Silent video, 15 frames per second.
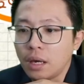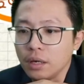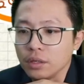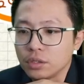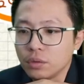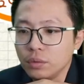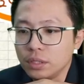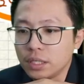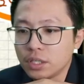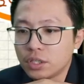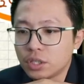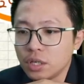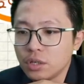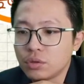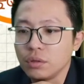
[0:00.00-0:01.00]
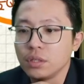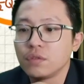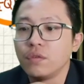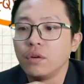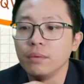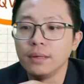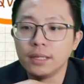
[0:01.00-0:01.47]
So we just change to this
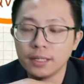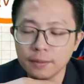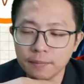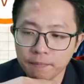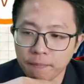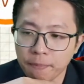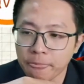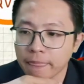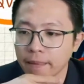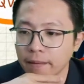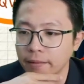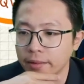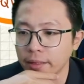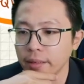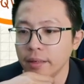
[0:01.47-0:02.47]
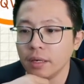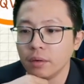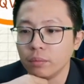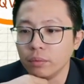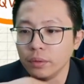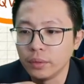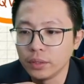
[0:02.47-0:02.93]
formula. Okay.
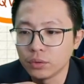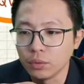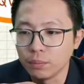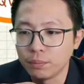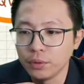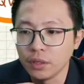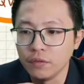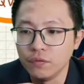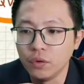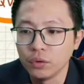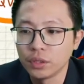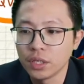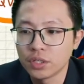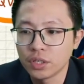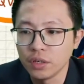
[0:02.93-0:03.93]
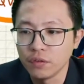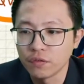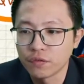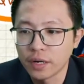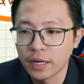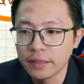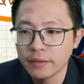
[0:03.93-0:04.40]
We want to put the voltage in
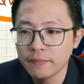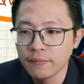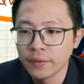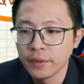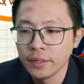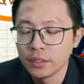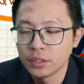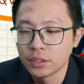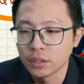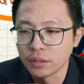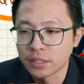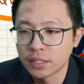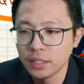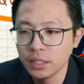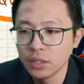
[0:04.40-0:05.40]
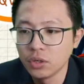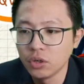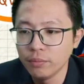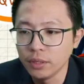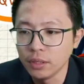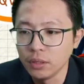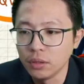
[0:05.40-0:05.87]
front. So C go
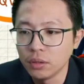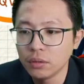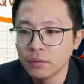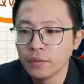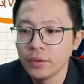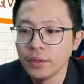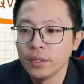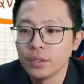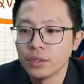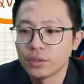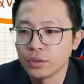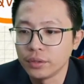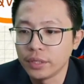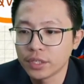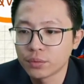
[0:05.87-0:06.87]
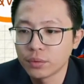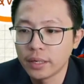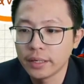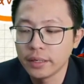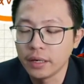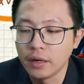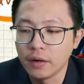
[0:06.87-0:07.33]
below. So that's
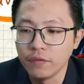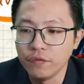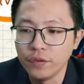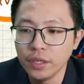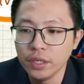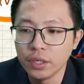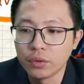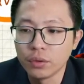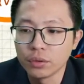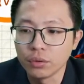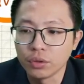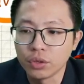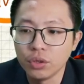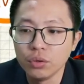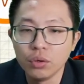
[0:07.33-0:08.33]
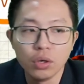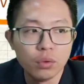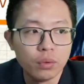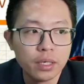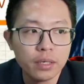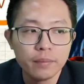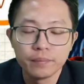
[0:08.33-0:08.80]
why V equal to Q
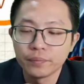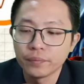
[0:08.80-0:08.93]
over